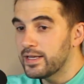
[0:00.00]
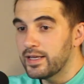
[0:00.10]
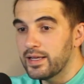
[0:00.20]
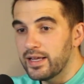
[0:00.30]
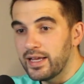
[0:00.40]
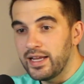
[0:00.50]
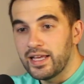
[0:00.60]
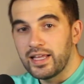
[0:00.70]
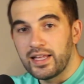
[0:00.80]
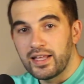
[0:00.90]
Hey,
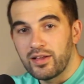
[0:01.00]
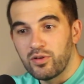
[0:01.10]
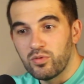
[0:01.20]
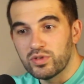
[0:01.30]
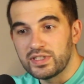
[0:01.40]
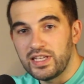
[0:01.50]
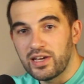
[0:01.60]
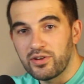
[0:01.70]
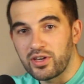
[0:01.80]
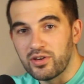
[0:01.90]
we'll see how it
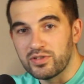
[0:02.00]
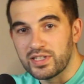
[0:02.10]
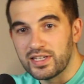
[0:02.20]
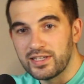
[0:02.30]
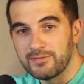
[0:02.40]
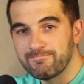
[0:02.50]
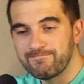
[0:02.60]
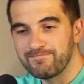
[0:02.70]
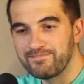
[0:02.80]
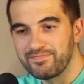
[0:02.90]
goes.
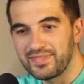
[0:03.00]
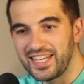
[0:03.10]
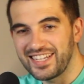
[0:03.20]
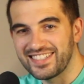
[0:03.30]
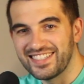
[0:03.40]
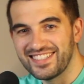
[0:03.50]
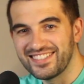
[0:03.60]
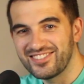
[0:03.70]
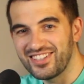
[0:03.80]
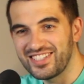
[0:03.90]
Thanks. So
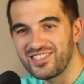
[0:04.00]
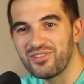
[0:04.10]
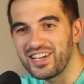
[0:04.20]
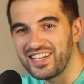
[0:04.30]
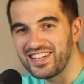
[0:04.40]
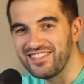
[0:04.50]
let's see what I did.